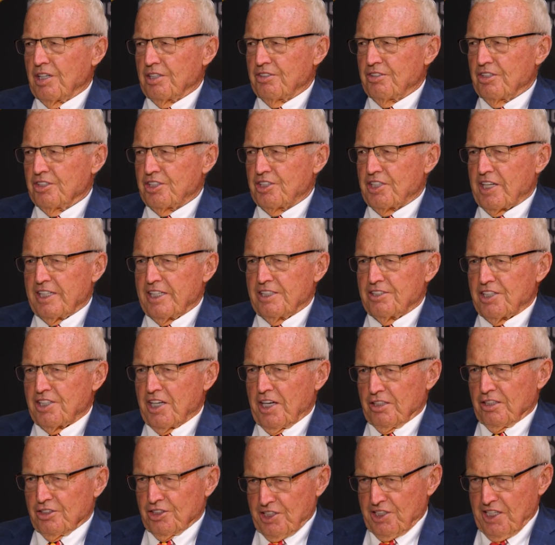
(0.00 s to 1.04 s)
the state
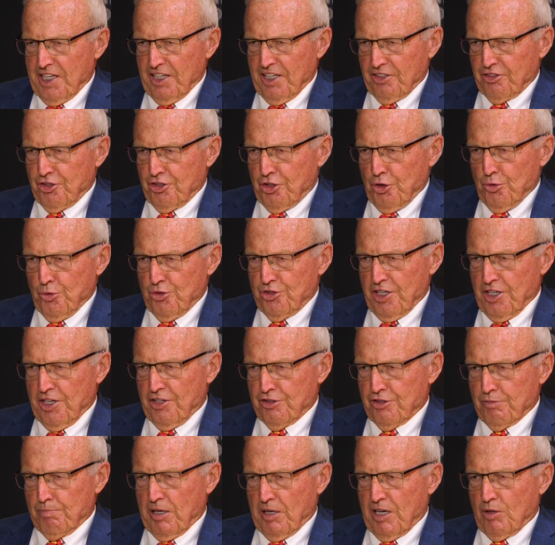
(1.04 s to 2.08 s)
sales tax 2
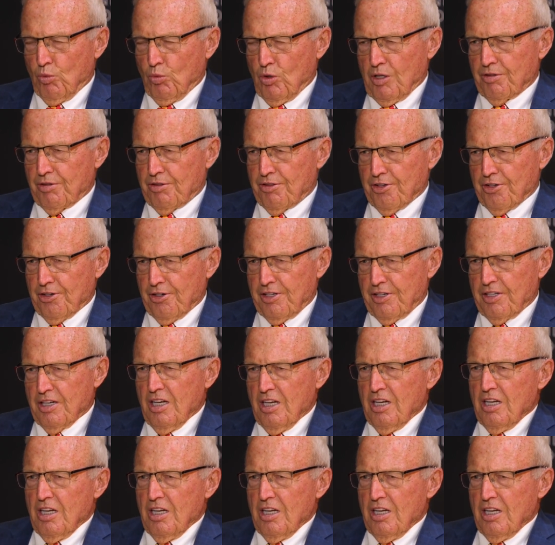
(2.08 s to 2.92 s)
cents by 1/3,